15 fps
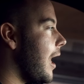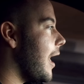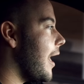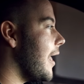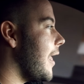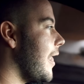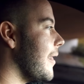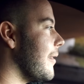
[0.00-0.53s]

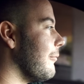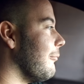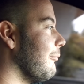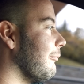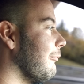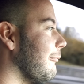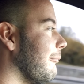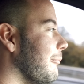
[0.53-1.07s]
Um,
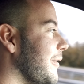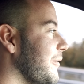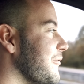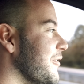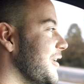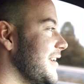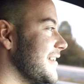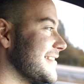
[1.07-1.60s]
but I'm
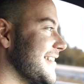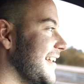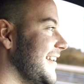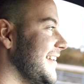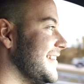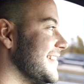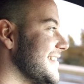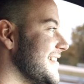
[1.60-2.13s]
very
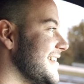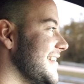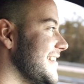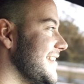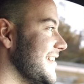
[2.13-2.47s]
excited to see